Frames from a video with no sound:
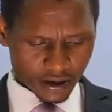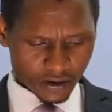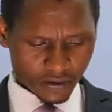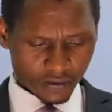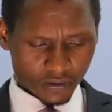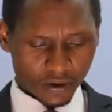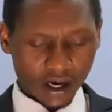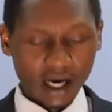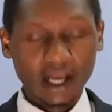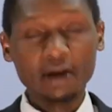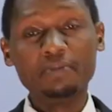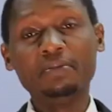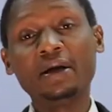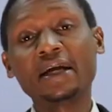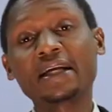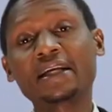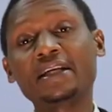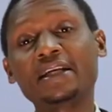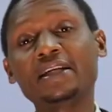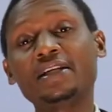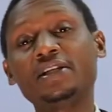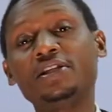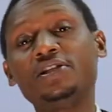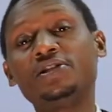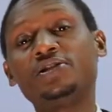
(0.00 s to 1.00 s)
While
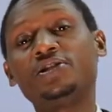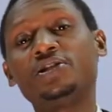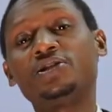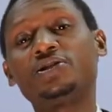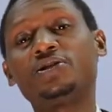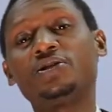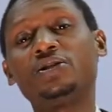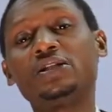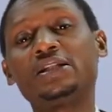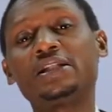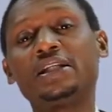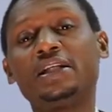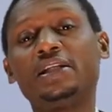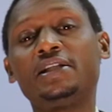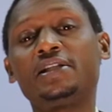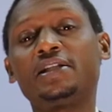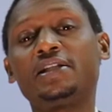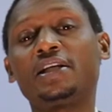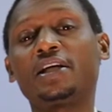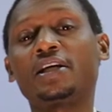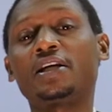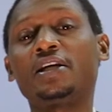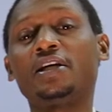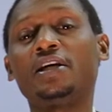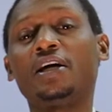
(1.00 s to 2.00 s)
making decisions and
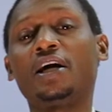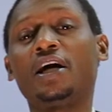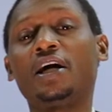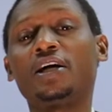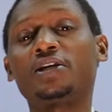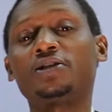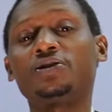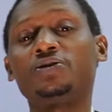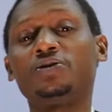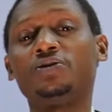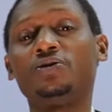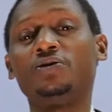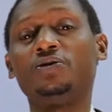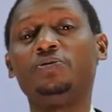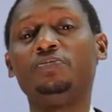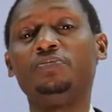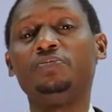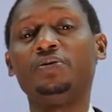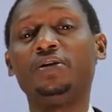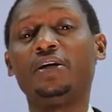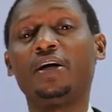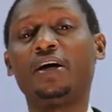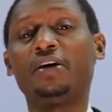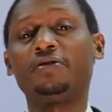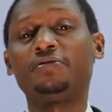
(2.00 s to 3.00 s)
taking action on
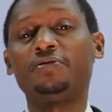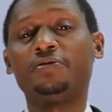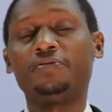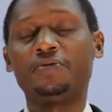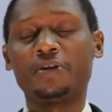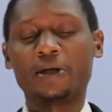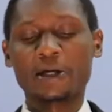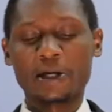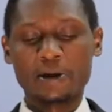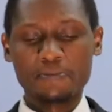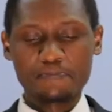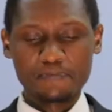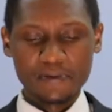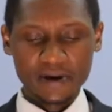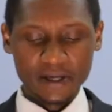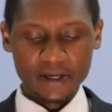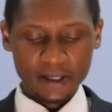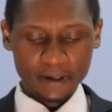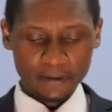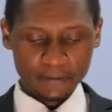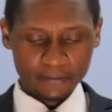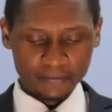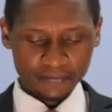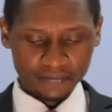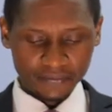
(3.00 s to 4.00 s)
behalf of the
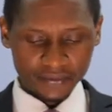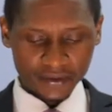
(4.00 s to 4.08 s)
company,